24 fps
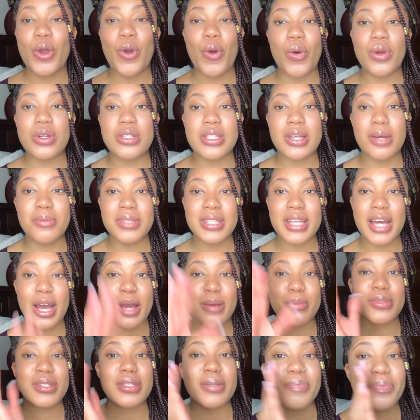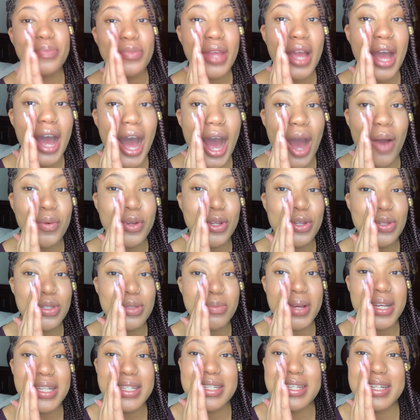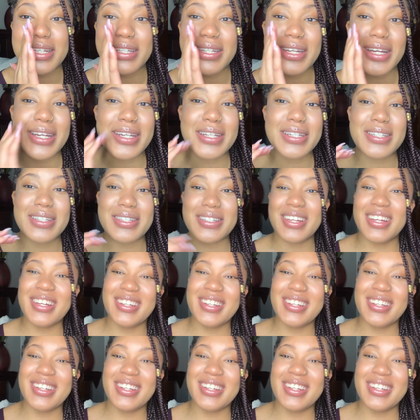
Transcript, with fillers: Or sometimes I would use my sick days.